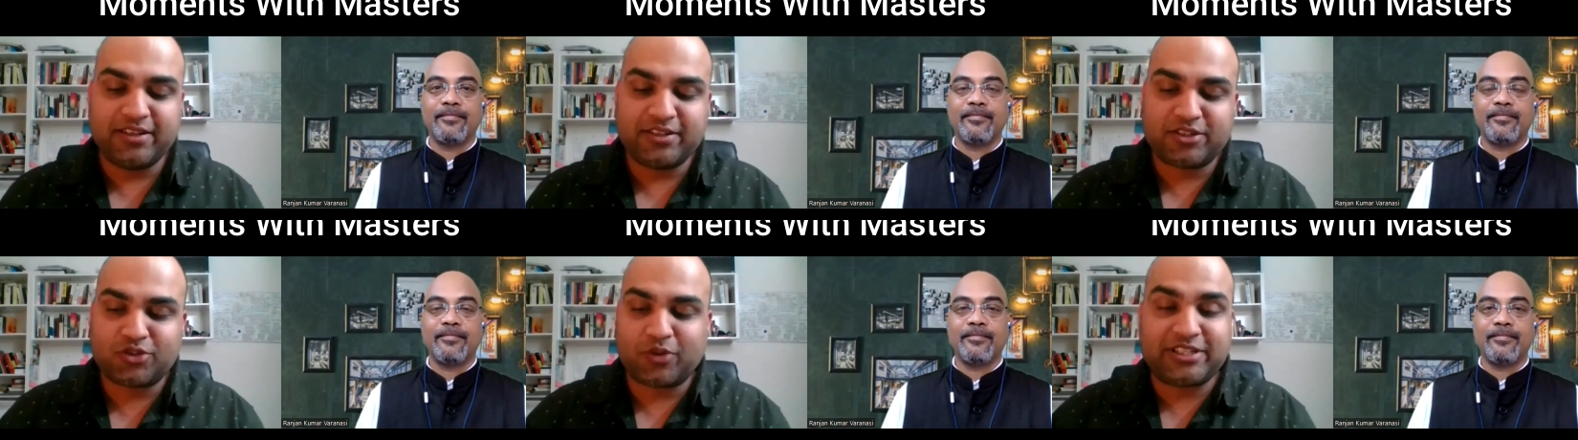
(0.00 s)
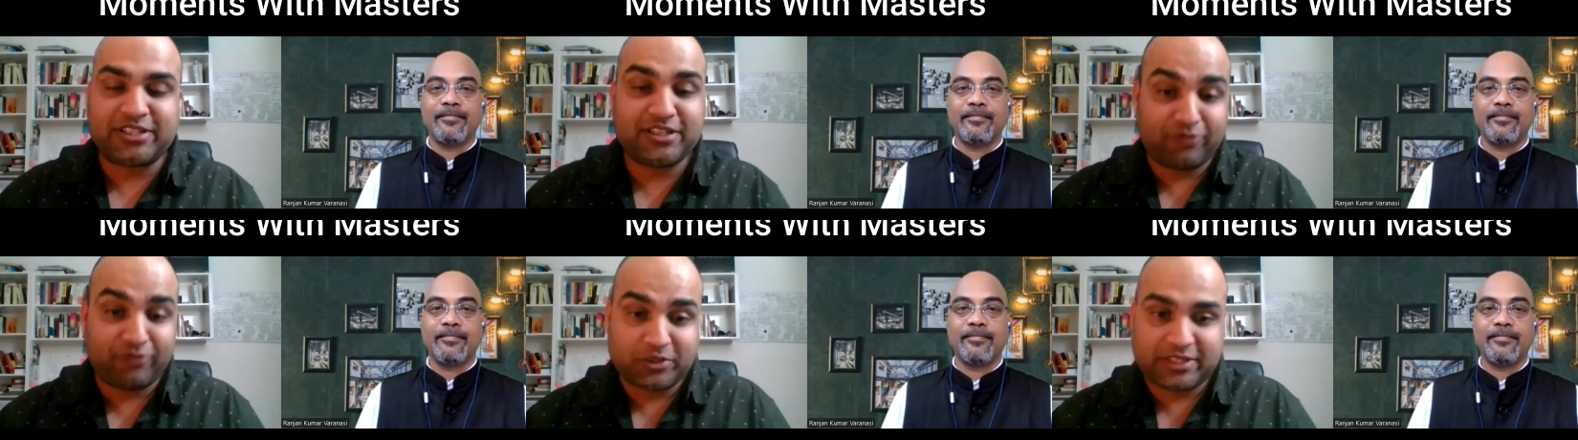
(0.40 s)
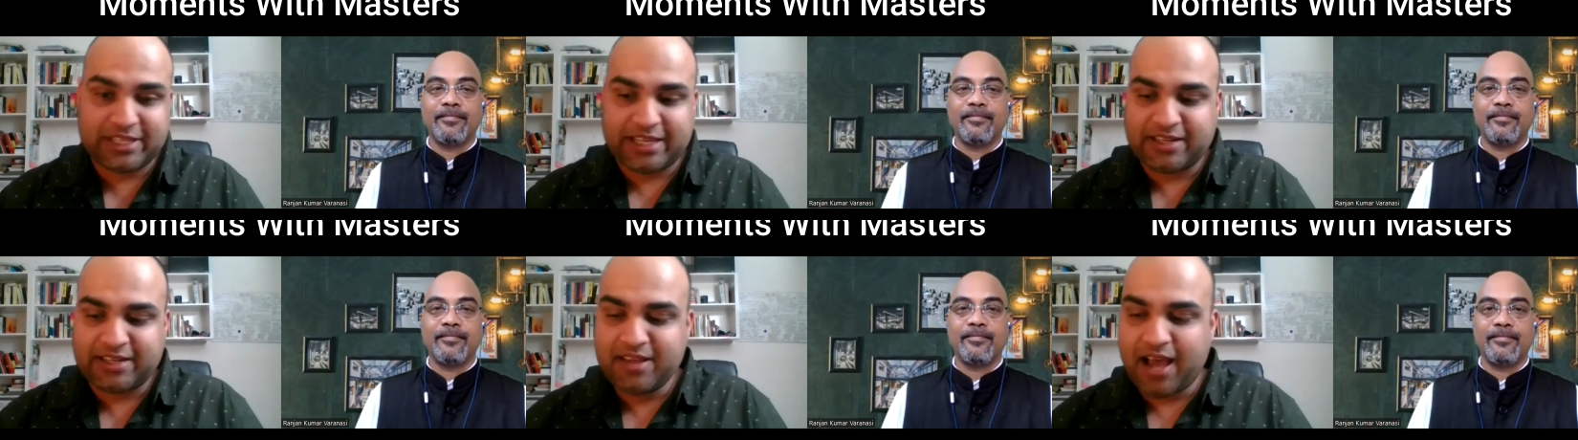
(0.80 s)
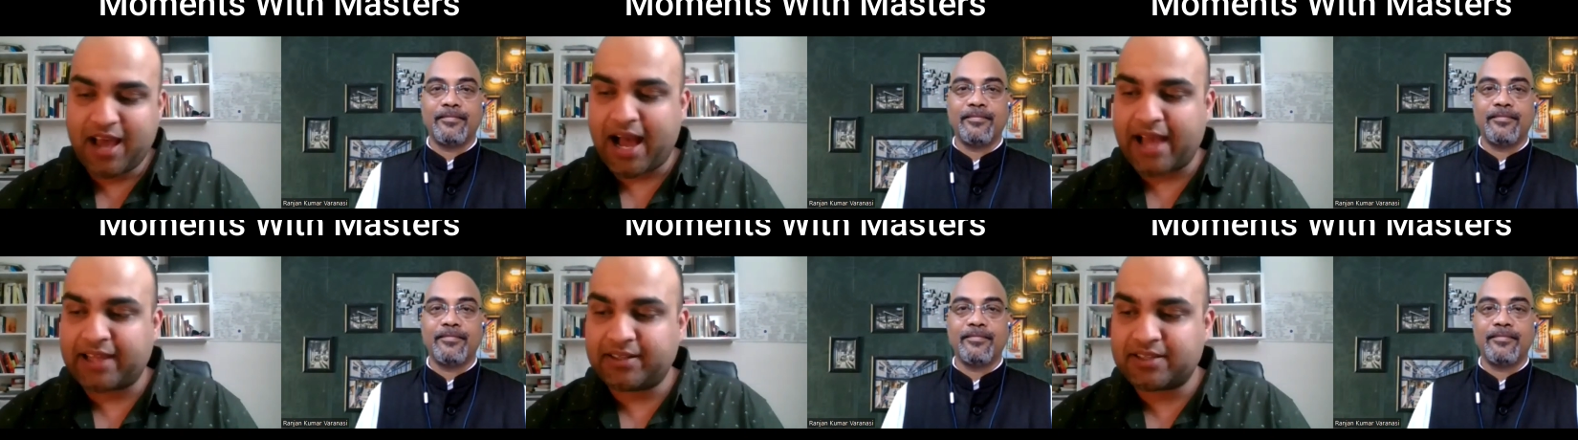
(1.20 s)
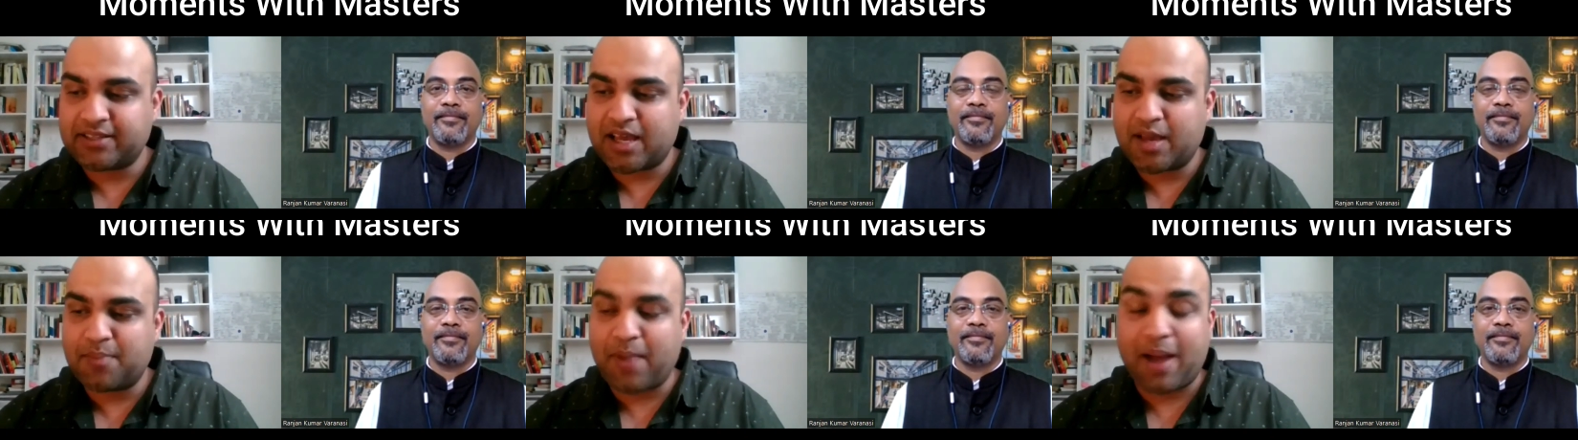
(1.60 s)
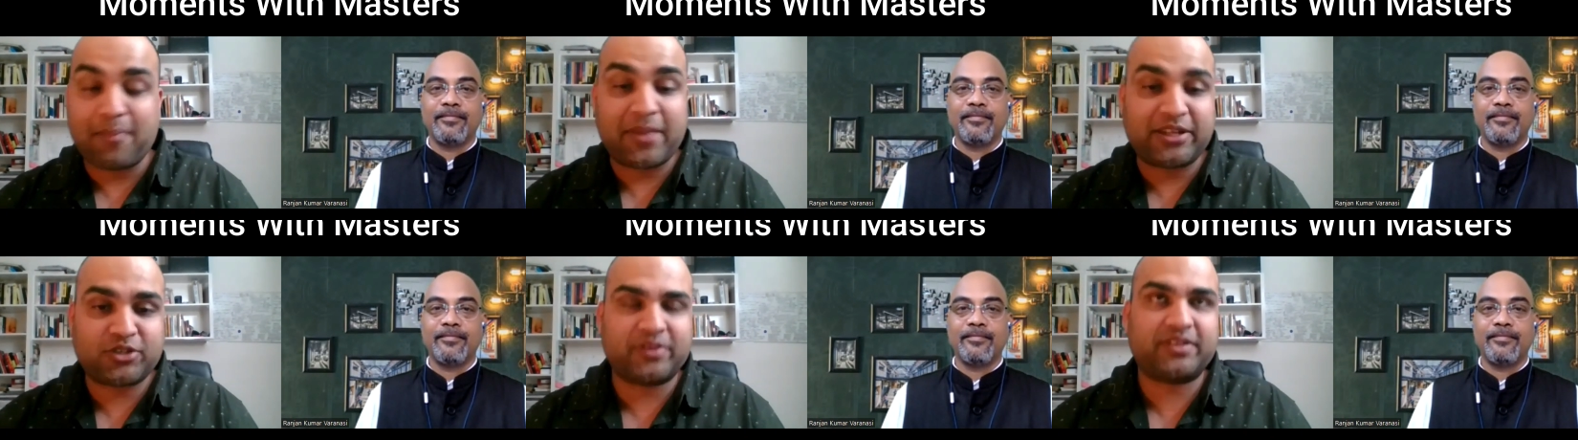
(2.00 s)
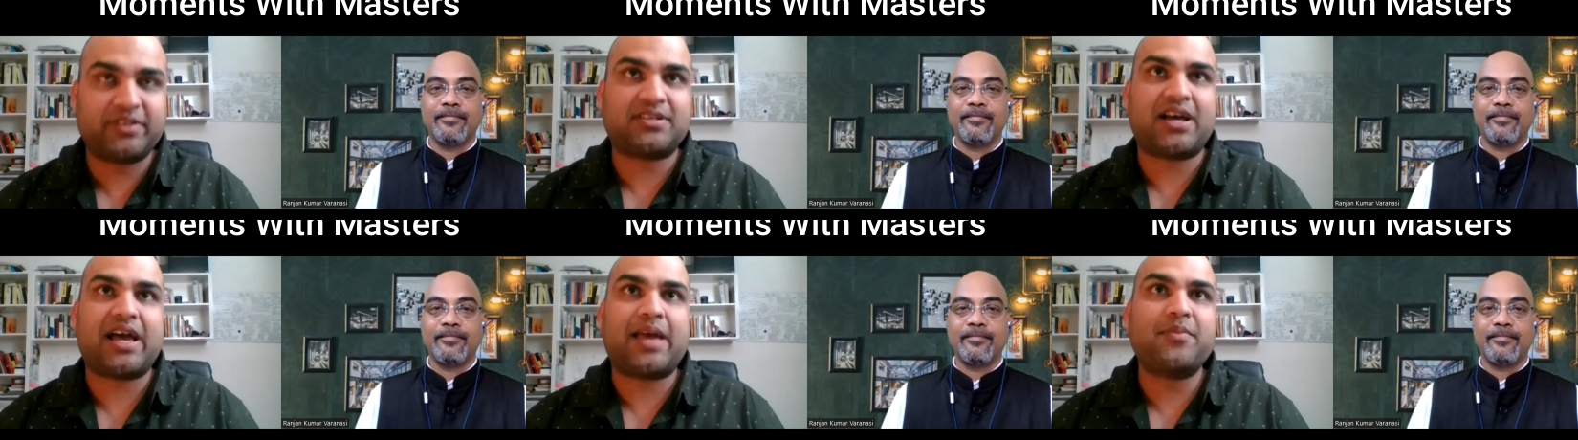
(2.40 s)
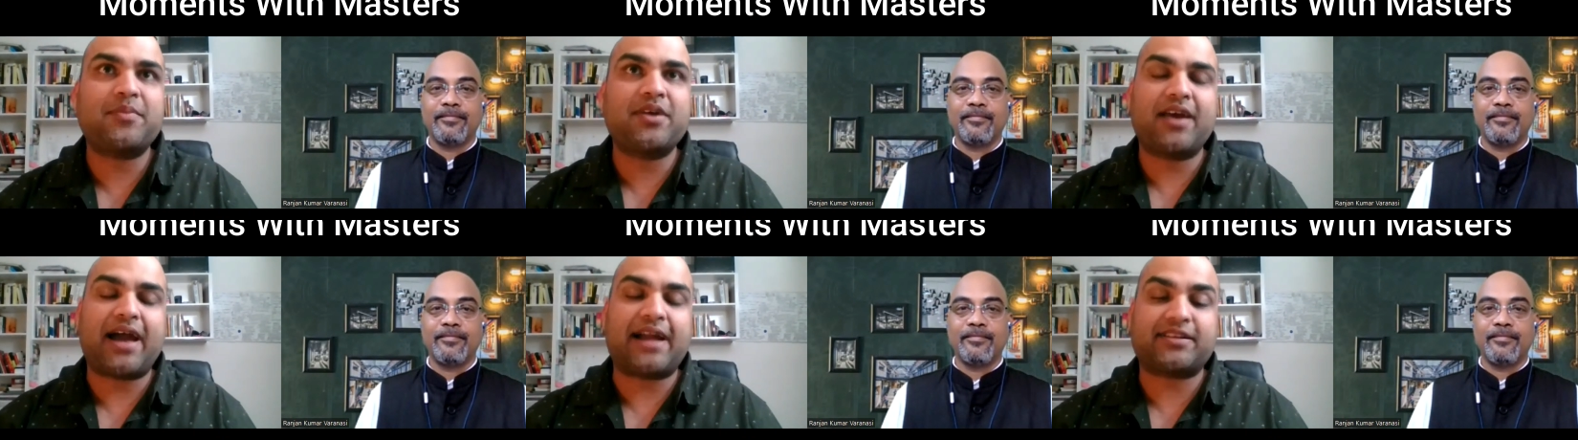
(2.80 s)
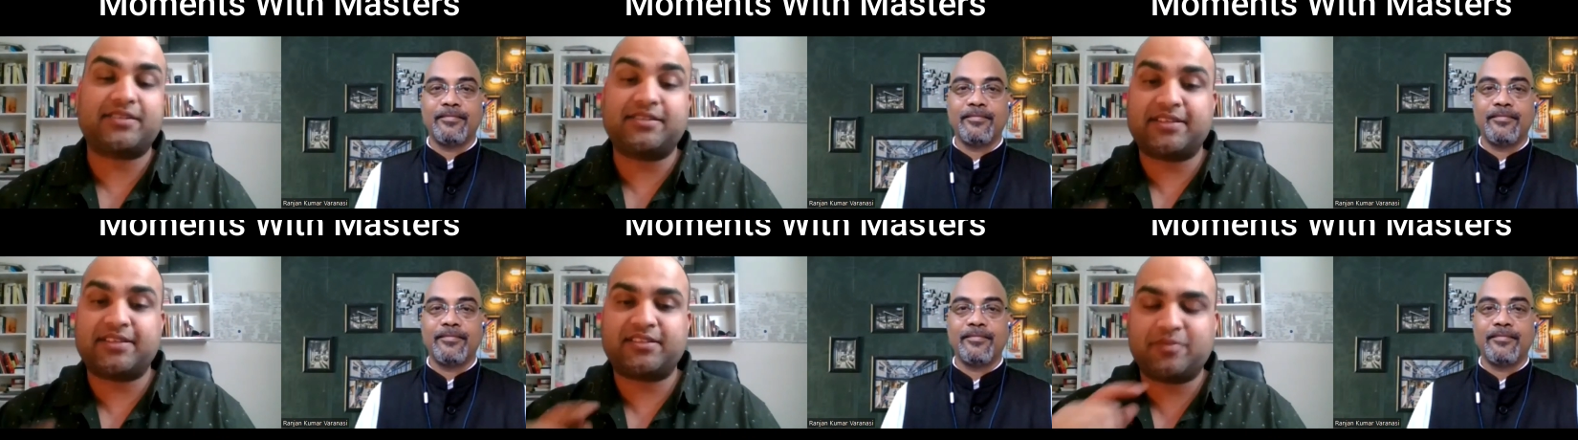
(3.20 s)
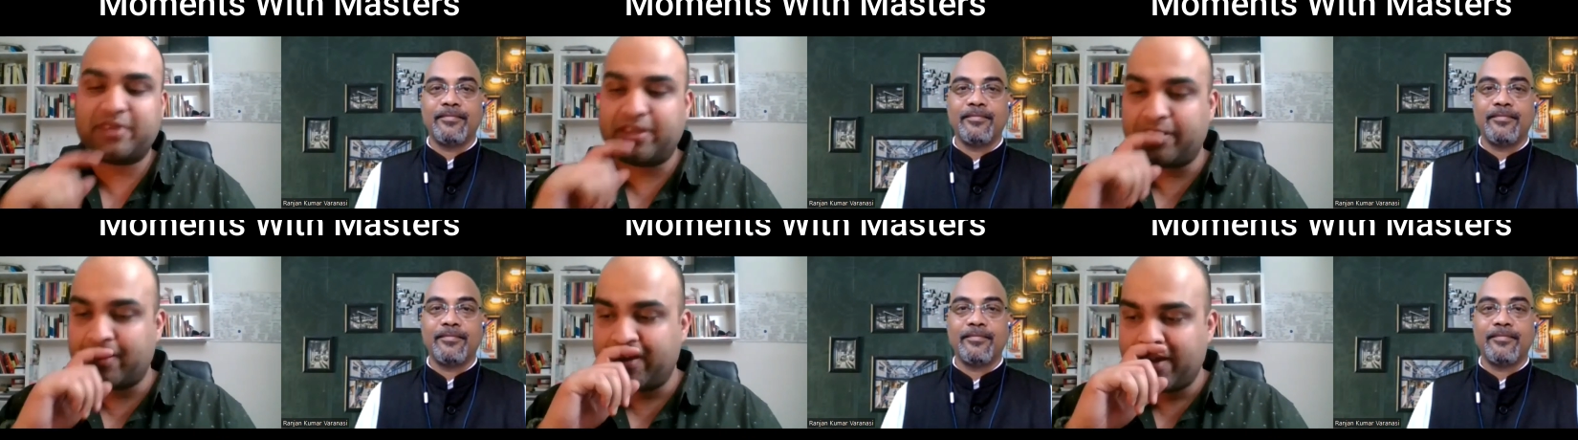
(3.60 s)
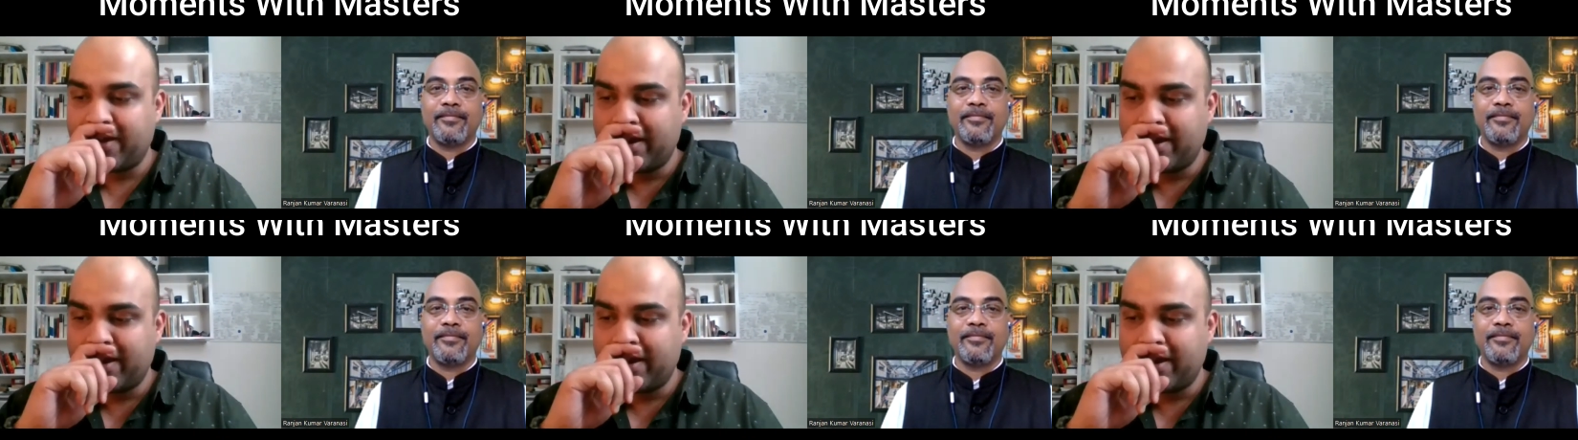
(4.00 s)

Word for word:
Speaker 1: in twenty fourteen, I had, uh, my mentor at the time actually said to me,